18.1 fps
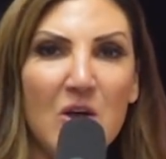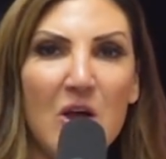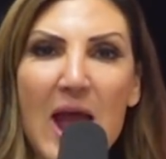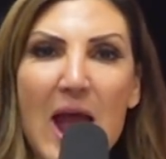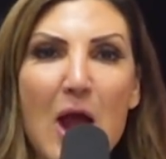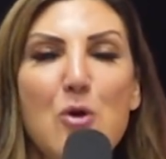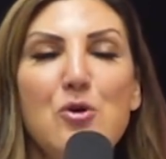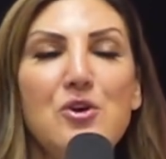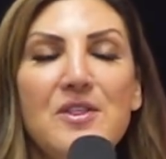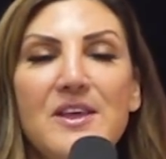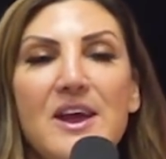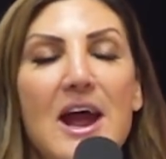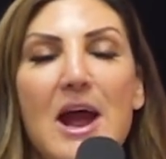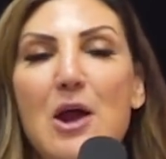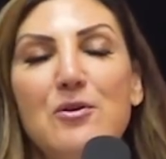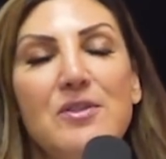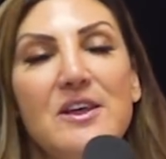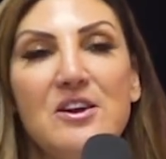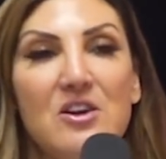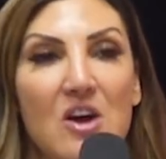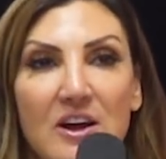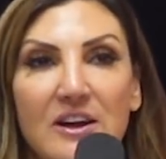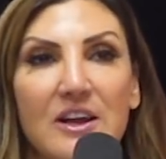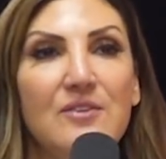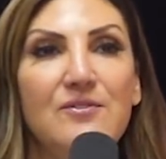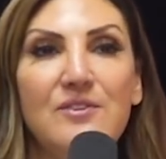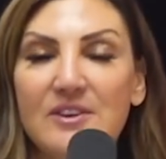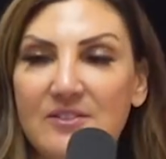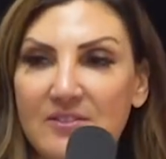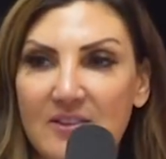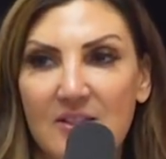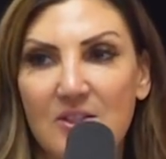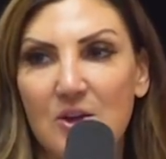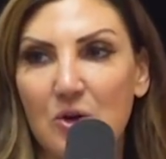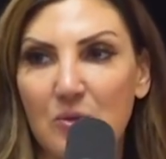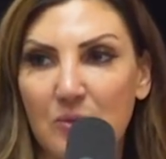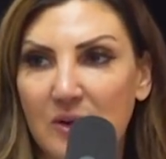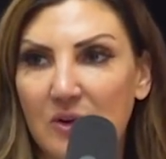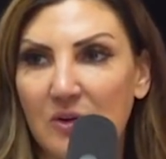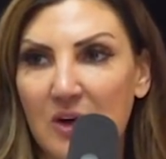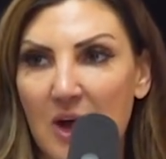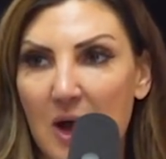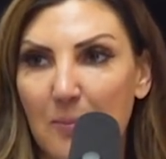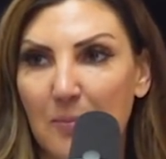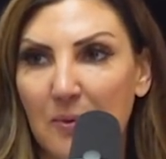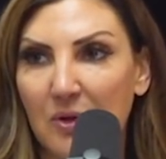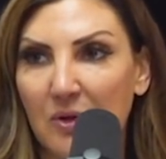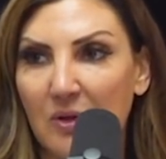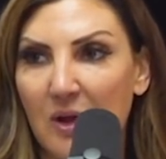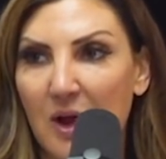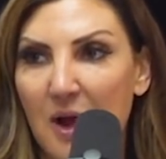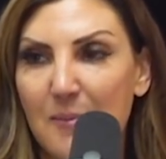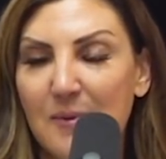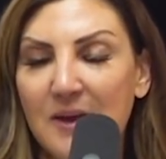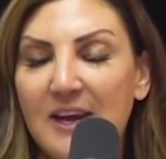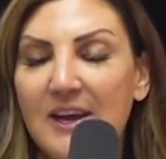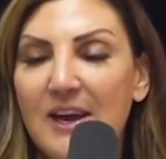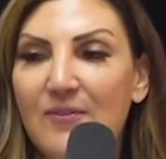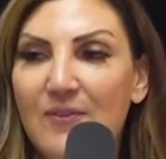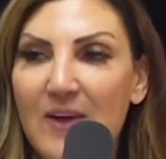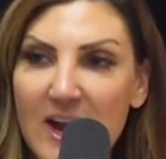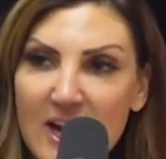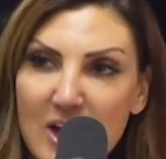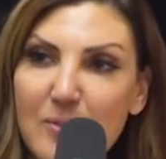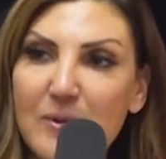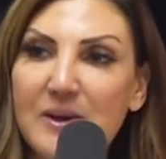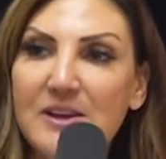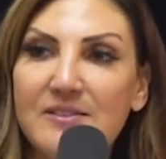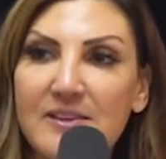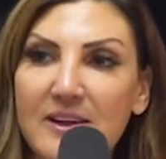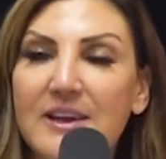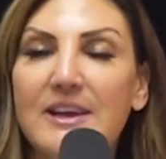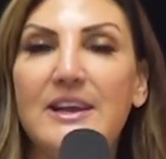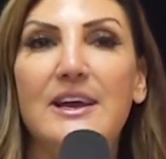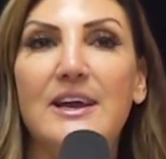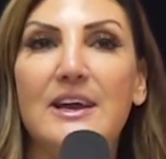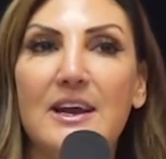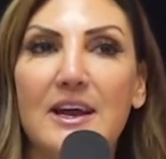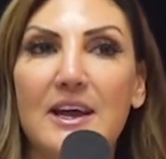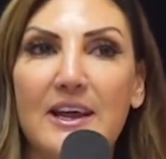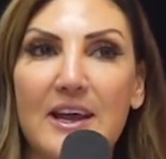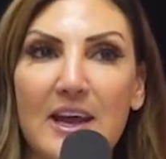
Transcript: how are they not convinced that they're a real couple? I mean, if anybody's going to get a